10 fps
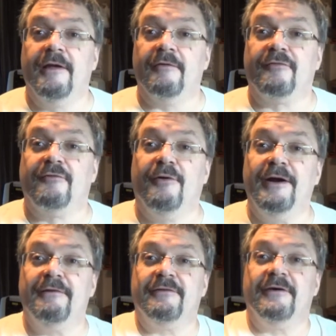It's
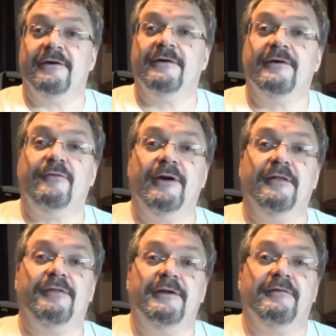quite a
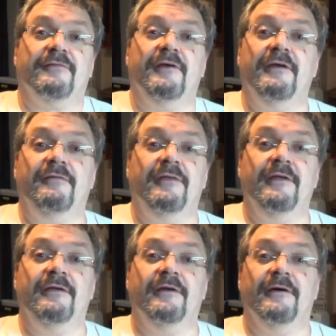thing to see
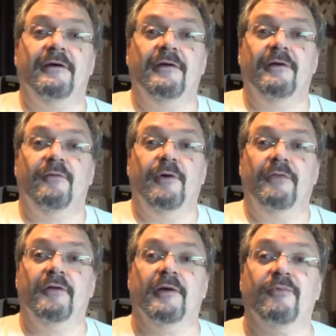the way
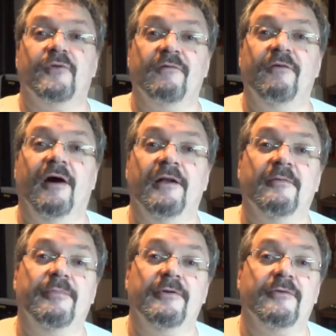the numbers have gone
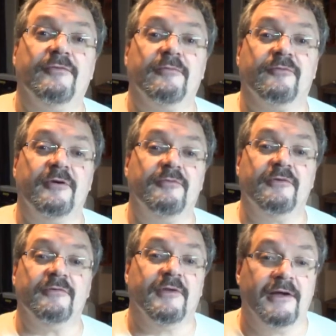up on the
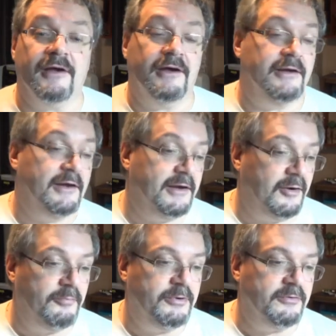subscriptions. I
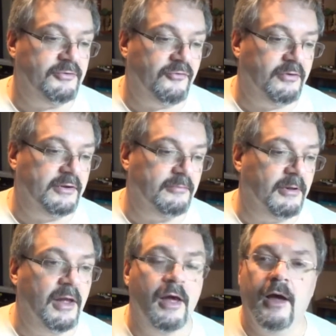hope you're enjoying
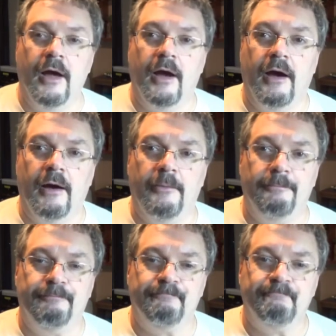
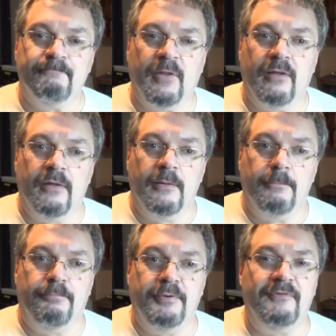them.
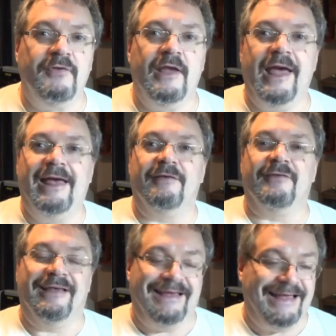Busy
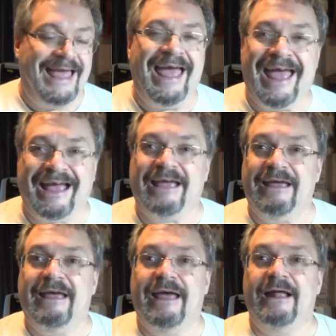as heck
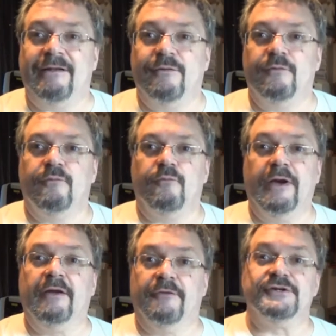at
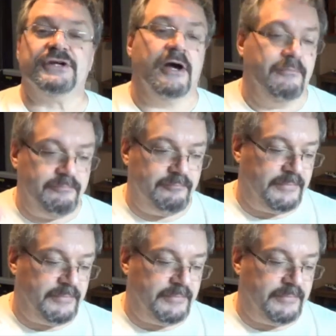regular job.